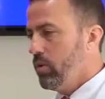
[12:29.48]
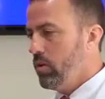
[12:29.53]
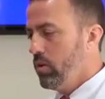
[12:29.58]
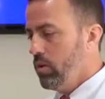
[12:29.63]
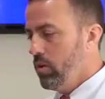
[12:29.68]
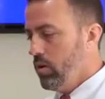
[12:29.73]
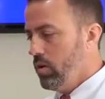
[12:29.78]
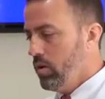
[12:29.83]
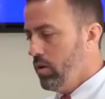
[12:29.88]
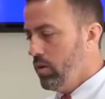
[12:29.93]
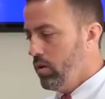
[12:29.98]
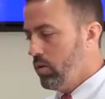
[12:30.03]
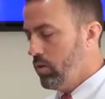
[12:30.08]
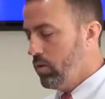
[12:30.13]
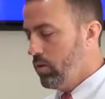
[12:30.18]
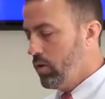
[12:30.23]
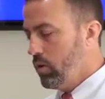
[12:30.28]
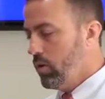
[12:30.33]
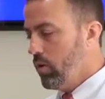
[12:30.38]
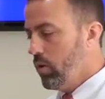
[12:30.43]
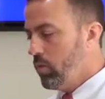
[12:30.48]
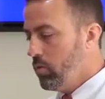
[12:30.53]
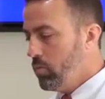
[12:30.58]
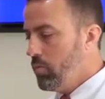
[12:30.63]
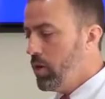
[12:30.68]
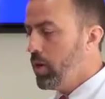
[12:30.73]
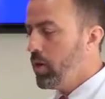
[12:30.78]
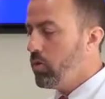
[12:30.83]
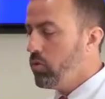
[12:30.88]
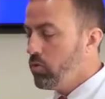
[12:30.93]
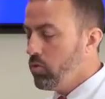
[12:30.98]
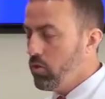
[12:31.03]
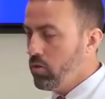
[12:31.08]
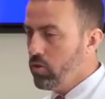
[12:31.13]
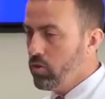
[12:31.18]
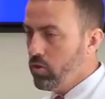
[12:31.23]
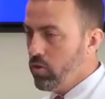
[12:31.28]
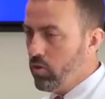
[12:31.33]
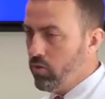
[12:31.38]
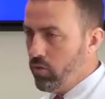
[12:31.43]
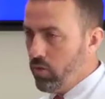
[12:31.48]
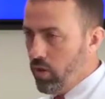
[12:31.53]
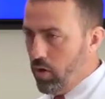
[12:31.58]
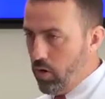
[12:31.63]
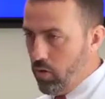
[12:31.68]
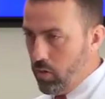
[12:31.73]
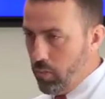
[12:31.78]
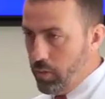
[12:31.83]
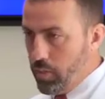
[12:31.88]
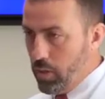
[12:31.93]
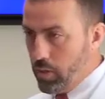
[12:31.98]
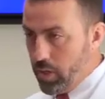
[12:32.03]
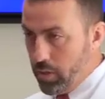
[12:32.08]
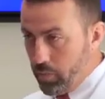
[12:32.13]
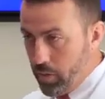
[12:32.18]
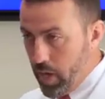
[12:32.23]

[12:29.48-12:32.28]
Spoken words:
Glucosamine and chondroitin sulfate are the building